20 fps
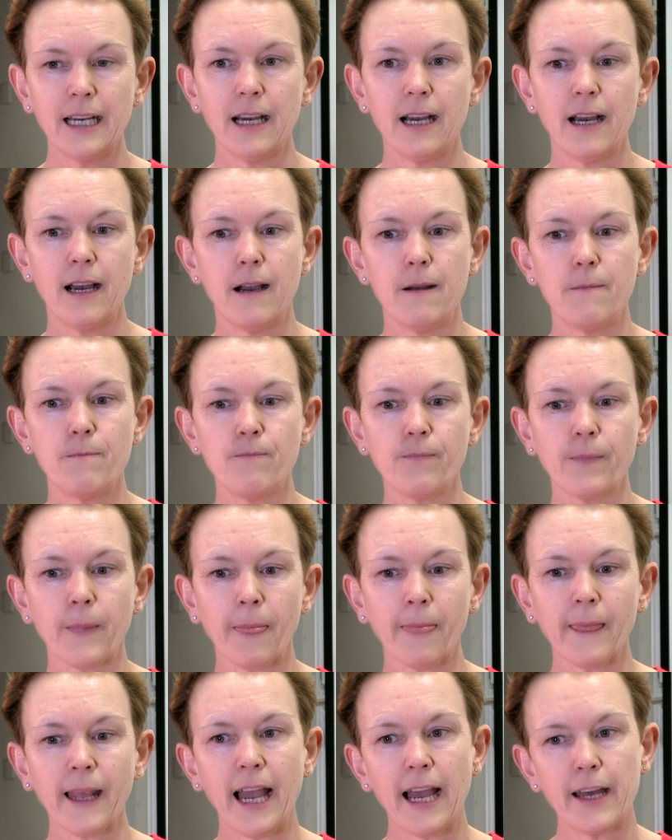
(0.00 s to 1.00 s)

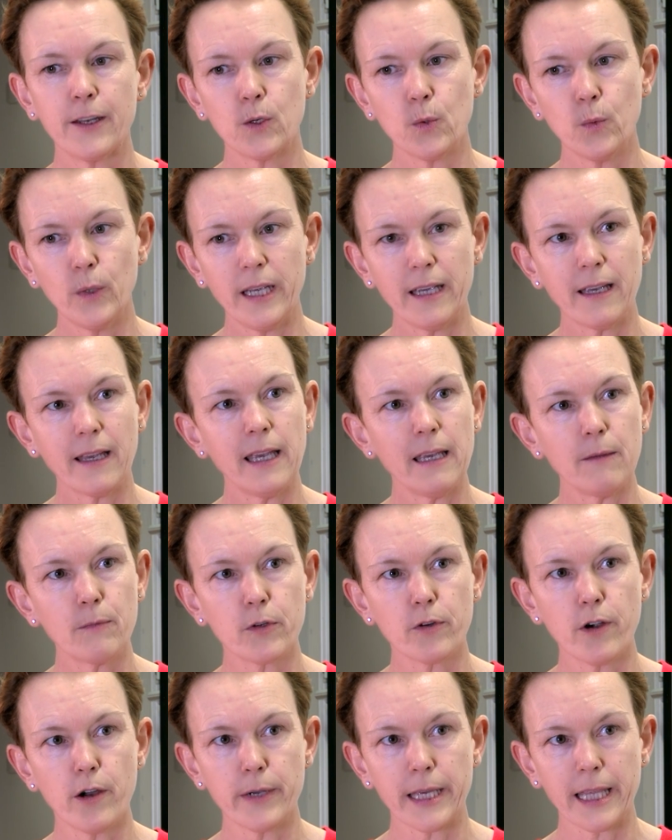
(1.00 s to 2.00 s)
And we keep
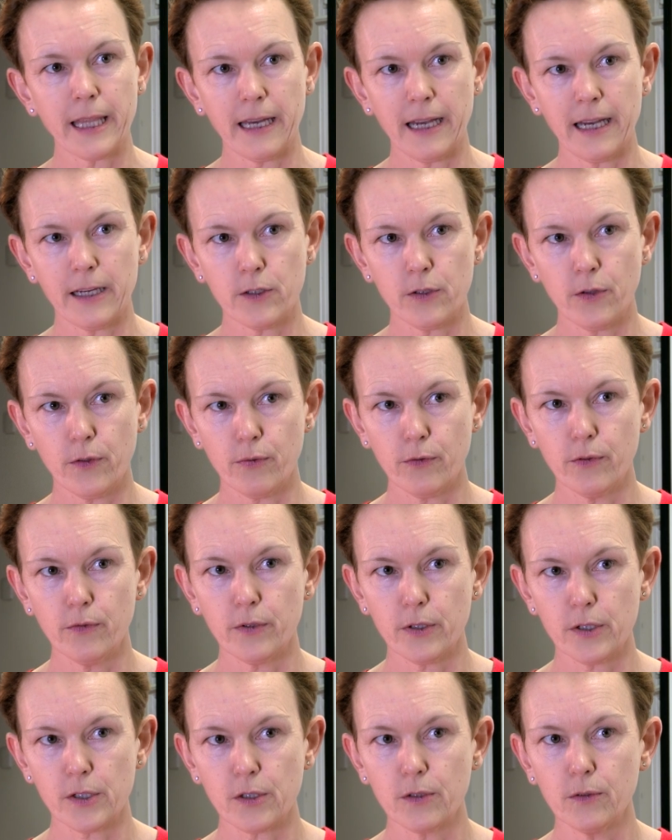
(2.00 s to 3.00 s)
growing that through
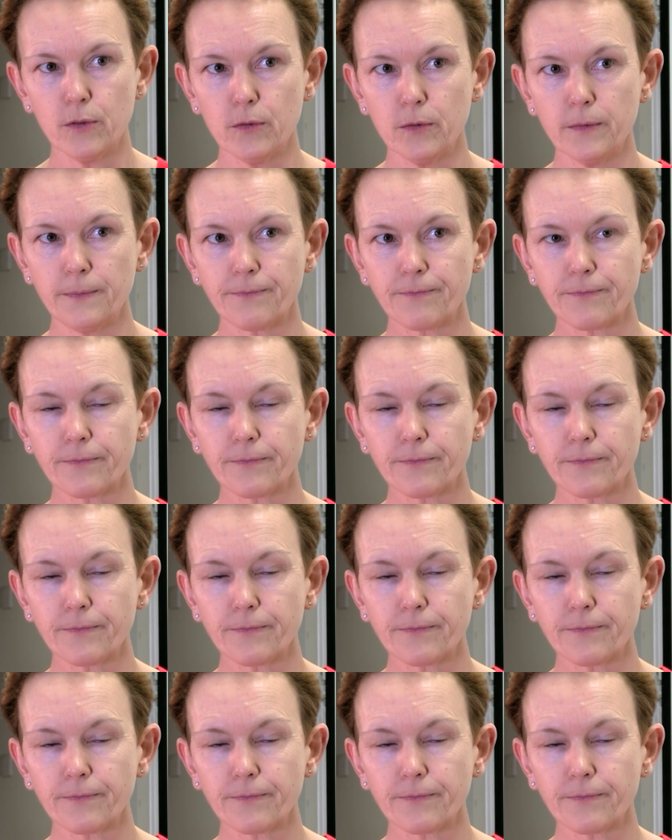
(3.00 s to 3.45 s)
the school.